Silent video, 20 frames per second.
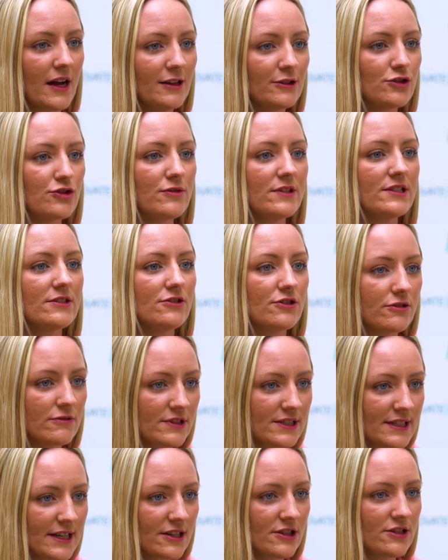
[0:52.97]
countries and
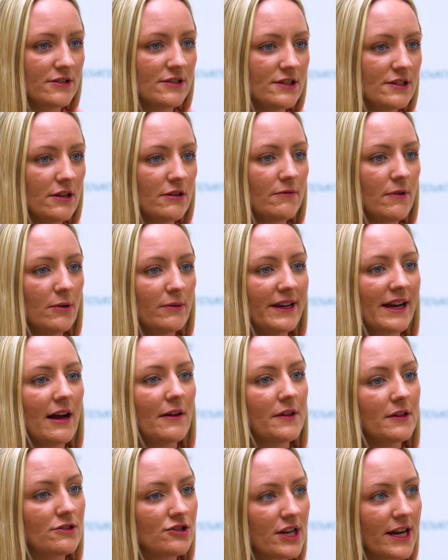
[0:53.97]
jurisdictions that are rolling
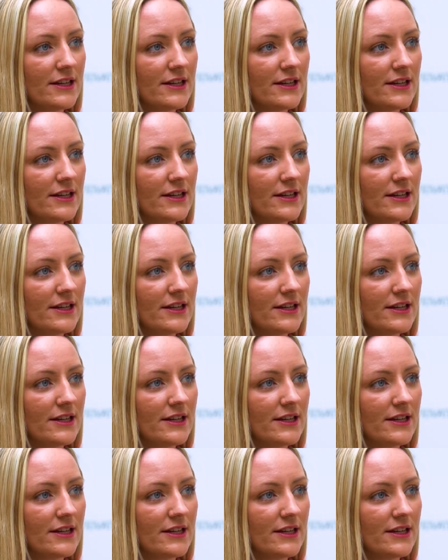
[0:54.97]
out those